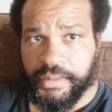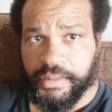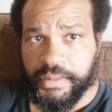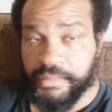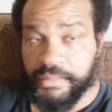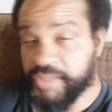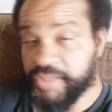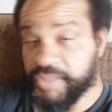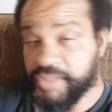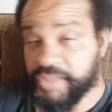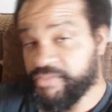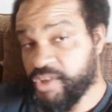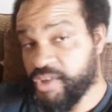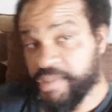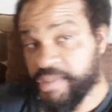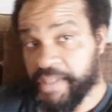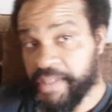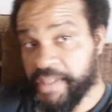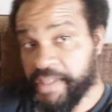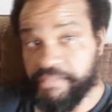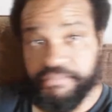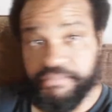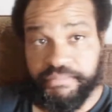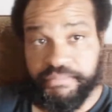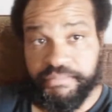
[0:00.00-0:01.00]
But Floyd
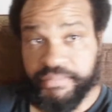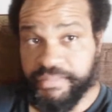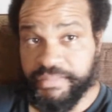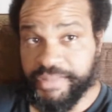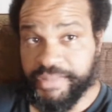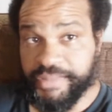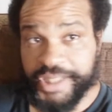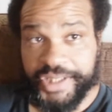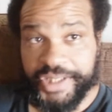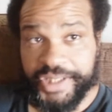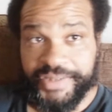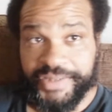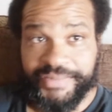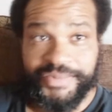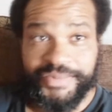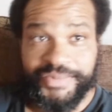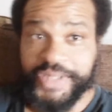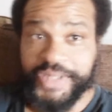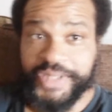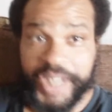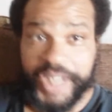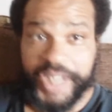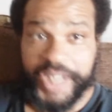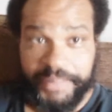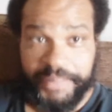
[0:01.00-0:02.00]
might just
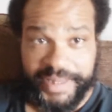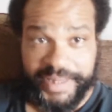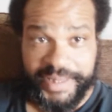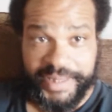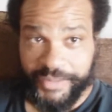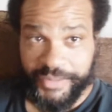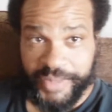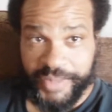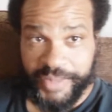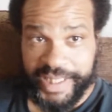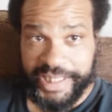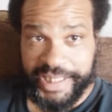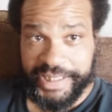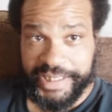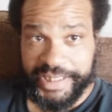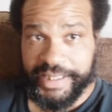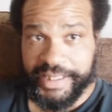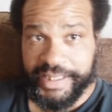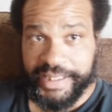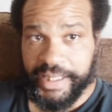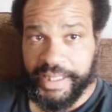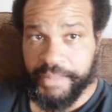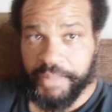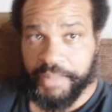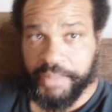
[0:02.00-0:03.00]
do the opposite of what I just
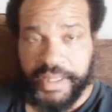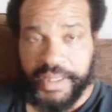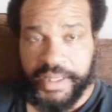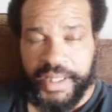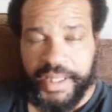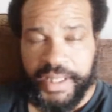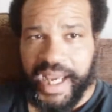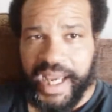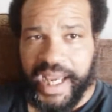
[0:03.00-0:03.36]
said, but